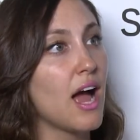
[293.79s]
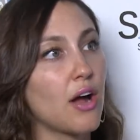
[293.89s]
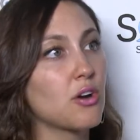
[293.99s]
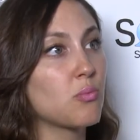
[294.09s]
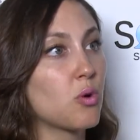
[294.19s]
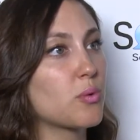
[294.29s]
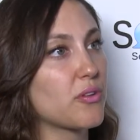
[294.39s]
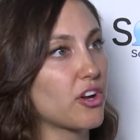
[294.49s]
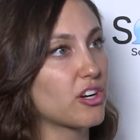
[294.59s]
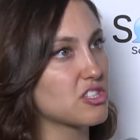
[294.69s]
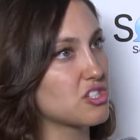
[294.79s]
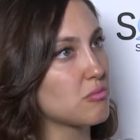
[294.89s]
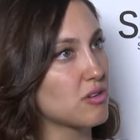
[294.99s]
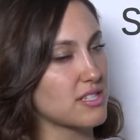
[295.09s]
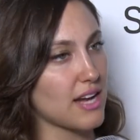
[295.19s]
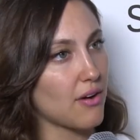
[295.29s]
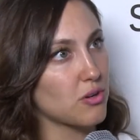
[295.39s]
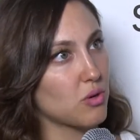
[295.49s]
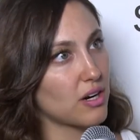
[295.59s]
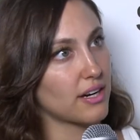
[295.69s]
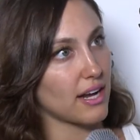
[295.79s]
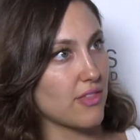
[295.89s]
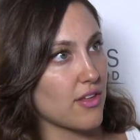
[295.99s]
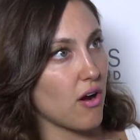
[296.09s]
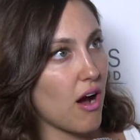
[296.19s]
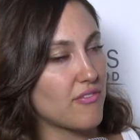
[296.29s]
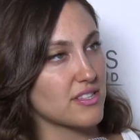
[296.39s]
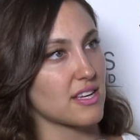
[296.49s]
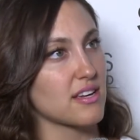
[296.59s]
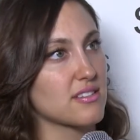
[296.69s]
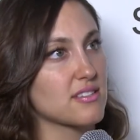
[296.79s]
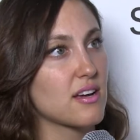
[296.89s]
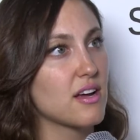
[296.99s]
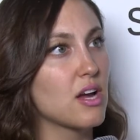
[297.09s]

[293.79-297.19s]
how to work with their consumers and how to work in their offices.